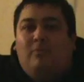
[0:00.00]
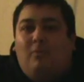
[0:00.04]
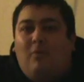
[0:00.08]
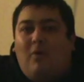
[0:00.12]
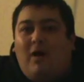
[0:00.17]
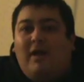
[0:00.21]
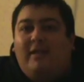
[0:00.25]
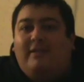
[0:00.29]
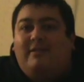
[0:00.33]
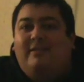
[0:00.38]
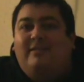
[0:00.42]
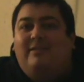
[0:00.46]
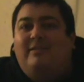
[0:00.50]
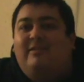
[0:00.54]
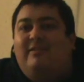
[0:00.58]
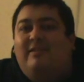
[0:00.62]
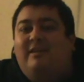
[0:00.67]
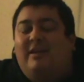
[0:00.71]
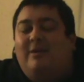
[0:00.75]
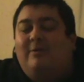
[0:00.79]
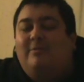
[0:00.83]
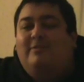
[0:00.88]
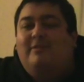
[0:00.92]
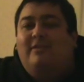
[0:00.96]
What? Did you
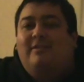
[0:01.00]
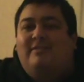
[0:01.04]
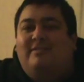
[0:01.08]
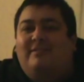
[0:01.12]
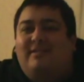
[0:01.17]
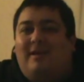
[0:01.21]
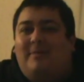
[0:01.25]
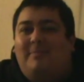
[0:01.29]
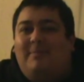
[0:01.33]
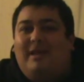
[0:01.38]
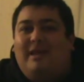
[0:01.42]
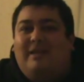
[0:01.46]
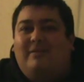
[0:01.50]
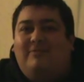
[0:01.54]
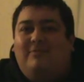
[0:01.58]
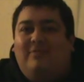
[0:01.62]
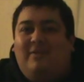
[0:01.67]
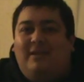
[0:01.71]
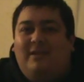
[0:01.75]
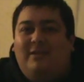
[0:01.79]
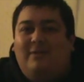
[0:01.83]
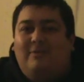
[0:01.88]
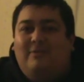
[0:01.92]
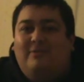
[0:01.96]
think I was gonna stop making
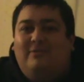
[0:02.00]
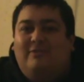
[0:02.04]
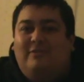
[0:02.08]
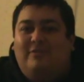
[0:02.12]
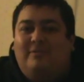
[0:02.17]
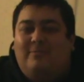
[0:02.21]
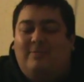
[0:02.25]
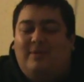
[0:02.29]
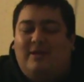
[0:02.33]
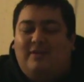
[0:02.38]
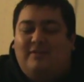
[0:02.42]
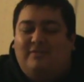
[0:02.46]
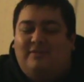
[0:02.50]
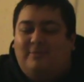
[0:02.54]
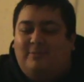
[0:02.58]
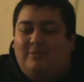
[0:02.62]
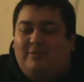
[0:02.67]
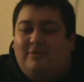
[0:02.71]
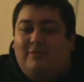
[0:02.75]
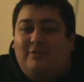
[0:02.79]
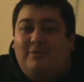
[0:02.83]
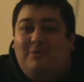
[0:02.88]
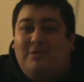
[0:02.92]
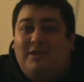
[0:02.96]
videos just because it
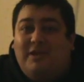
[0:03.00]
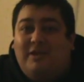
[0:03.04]
was a new